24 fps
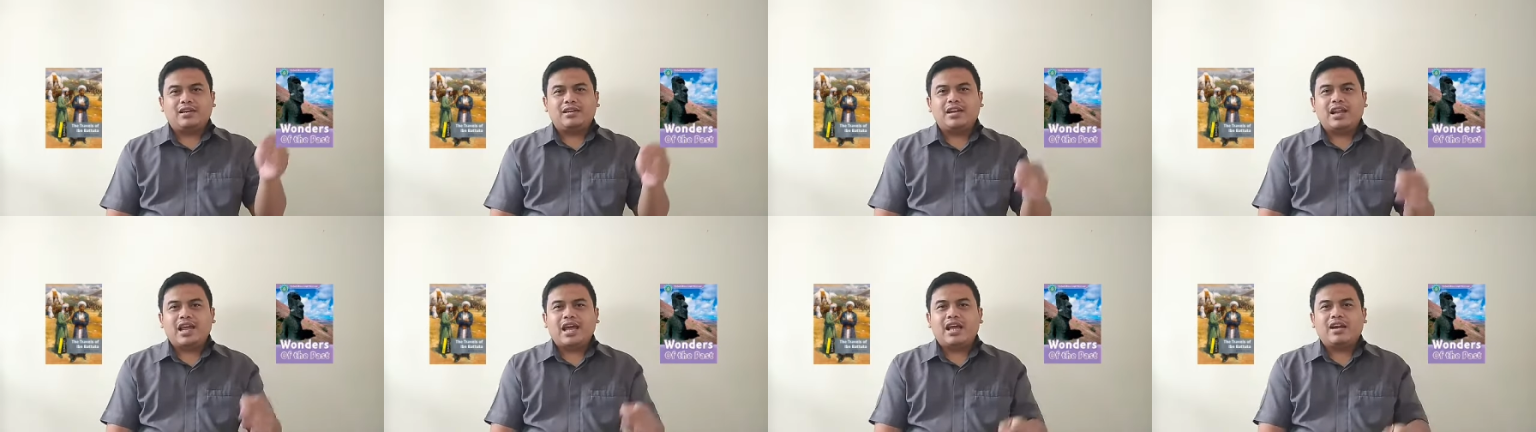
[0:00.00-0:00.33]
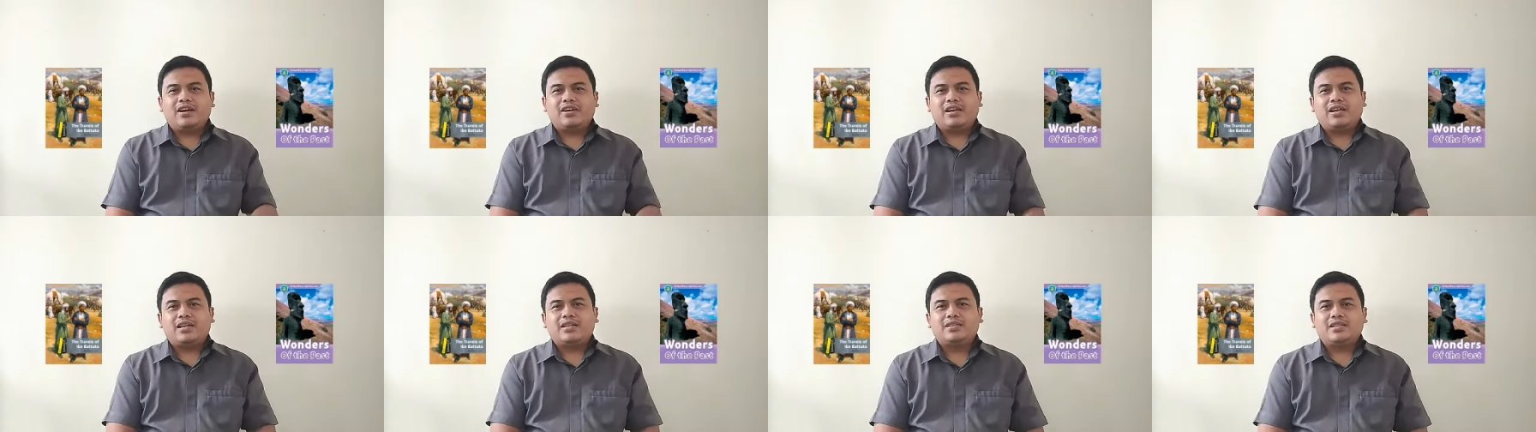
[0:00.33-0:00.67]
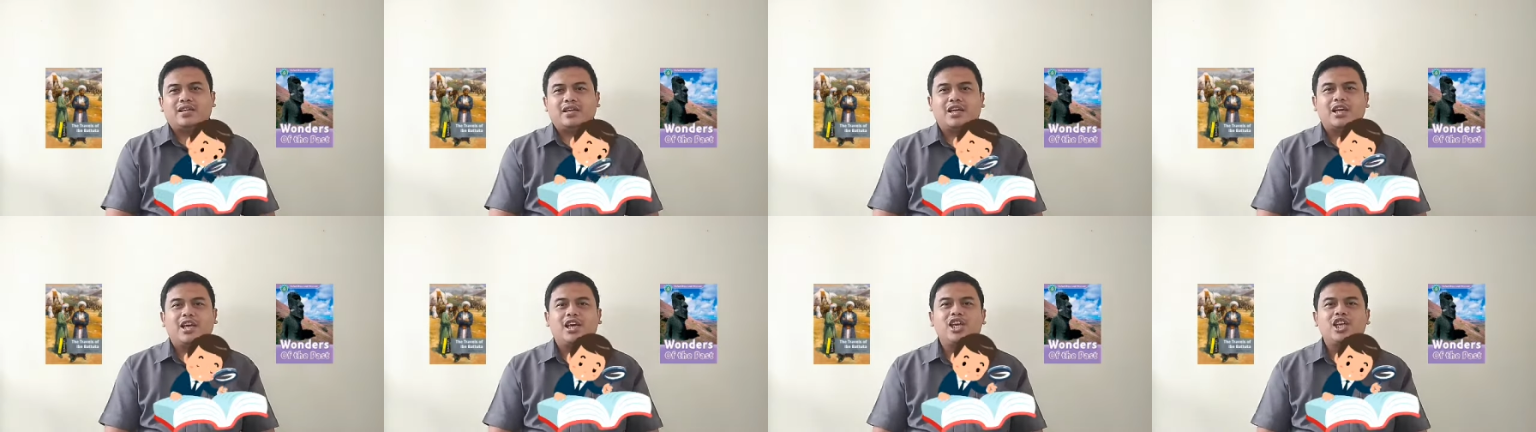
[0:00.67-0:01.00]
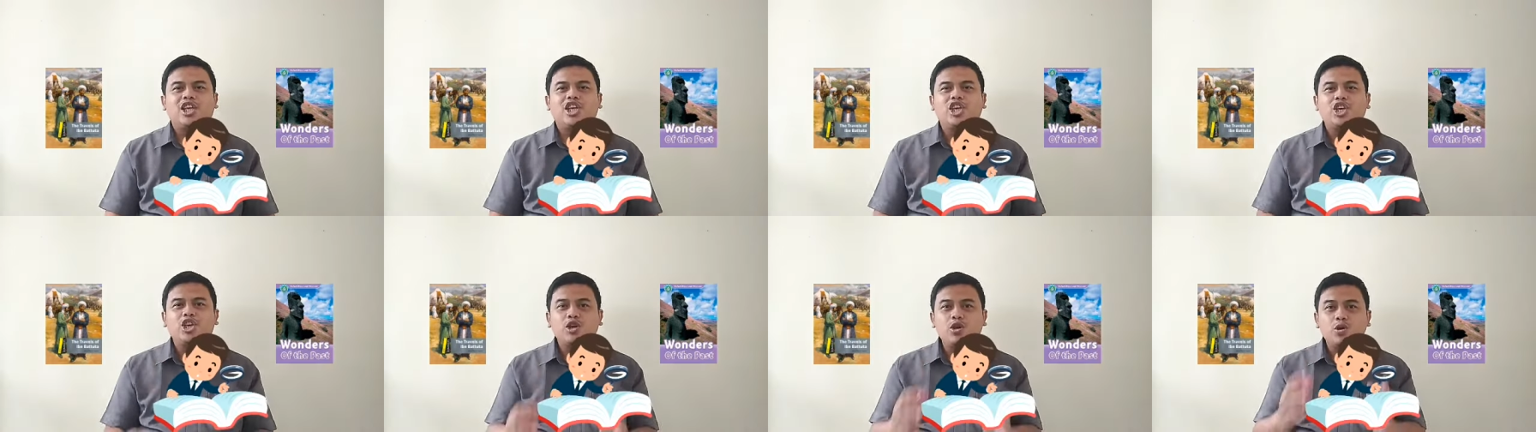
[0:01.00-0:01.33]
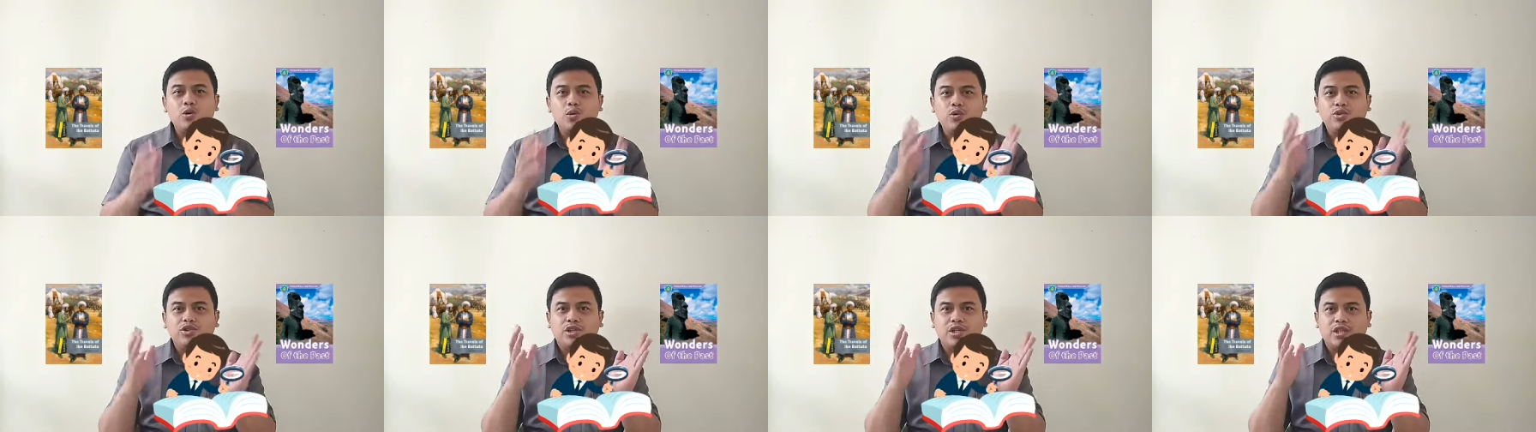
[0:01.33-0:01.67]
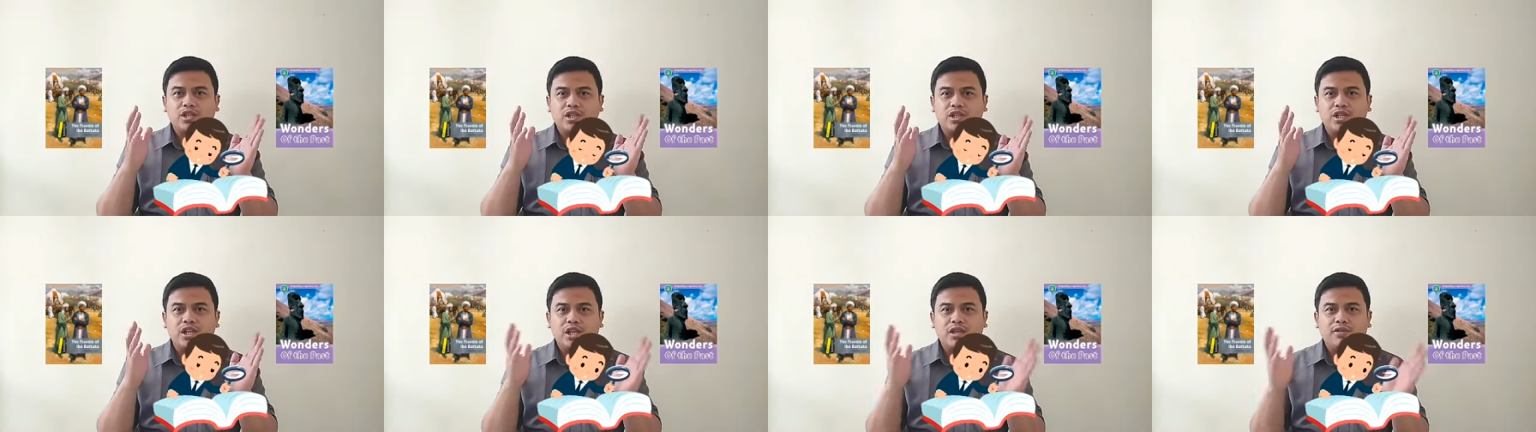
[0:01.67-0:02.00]
there is a
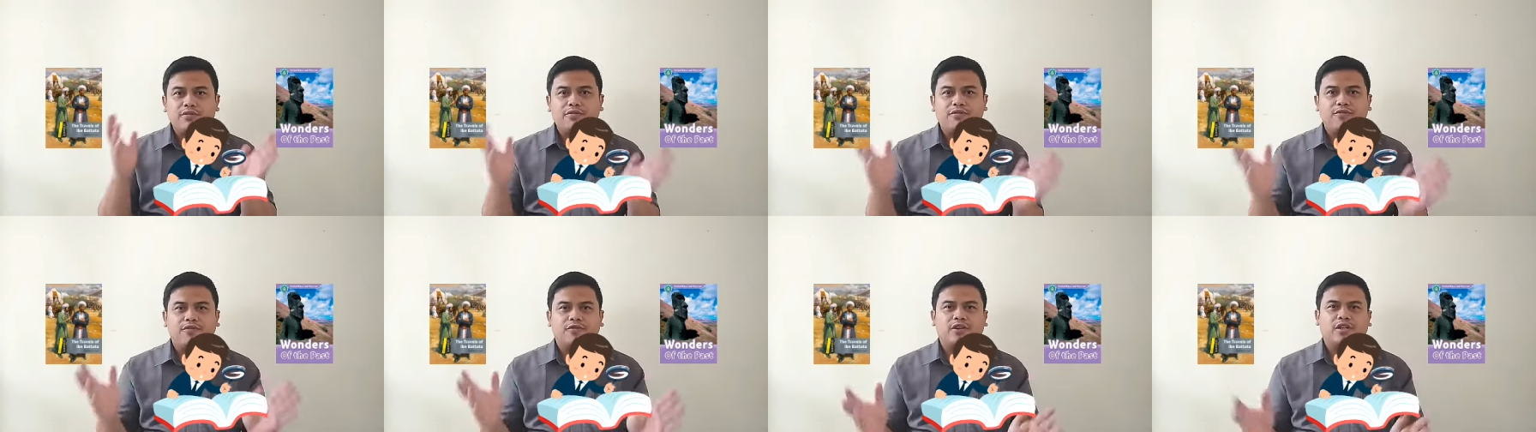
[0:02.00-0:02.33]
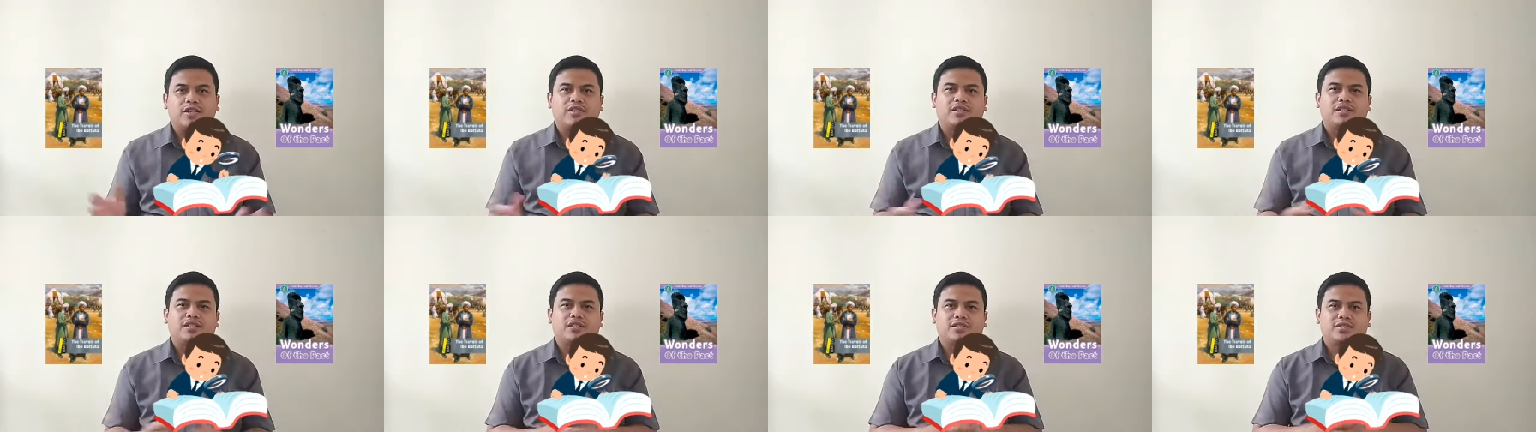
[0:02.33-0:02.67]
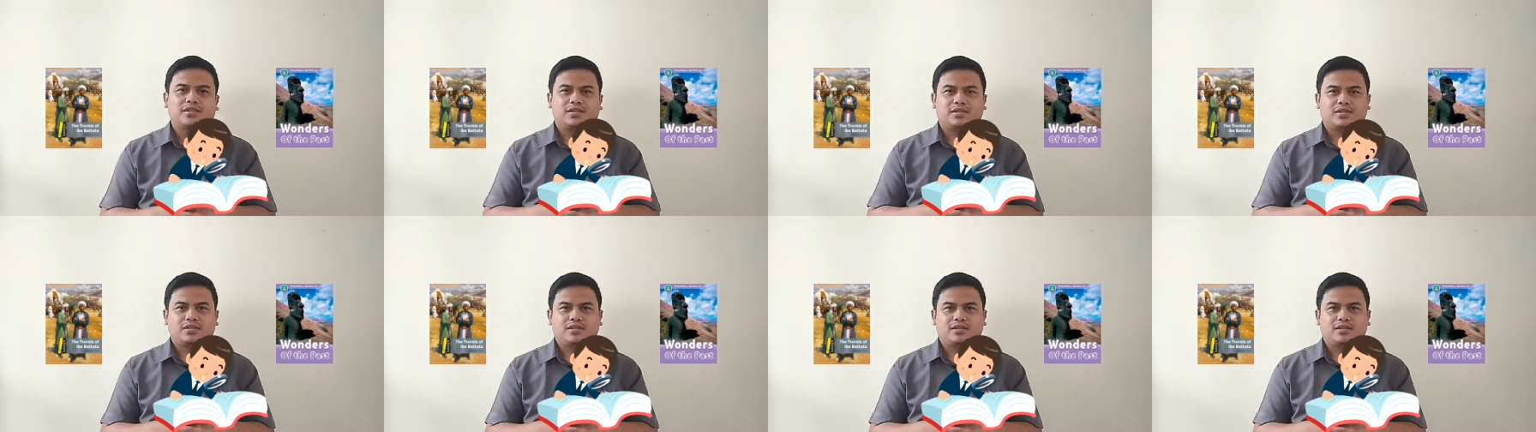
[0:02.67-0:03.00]
huge difference.